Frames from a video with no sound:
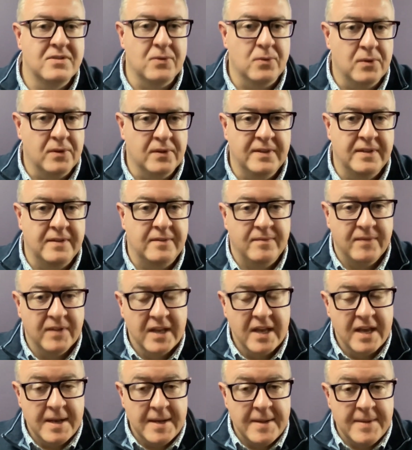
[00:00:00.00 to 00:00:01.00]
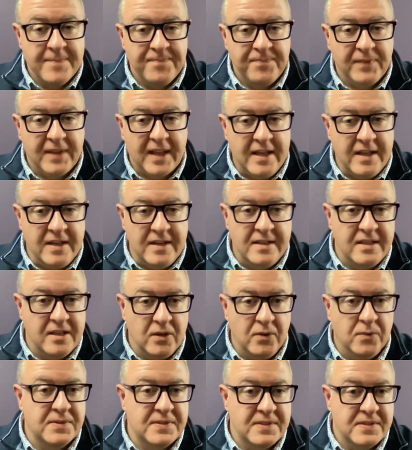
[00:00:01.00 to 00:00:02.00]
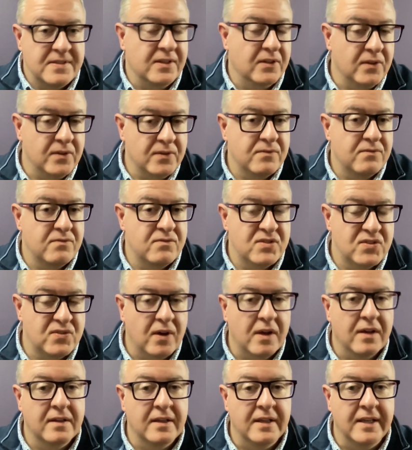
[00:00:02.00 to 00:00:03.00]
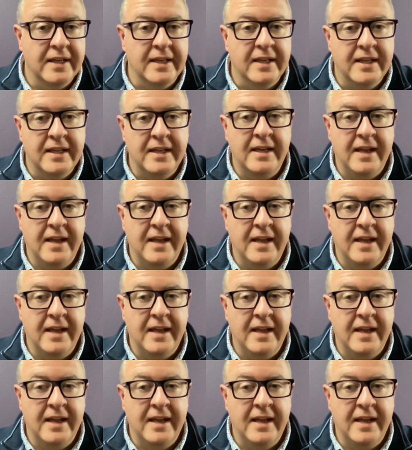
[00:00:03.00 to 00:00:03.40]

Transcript: old and still struggling.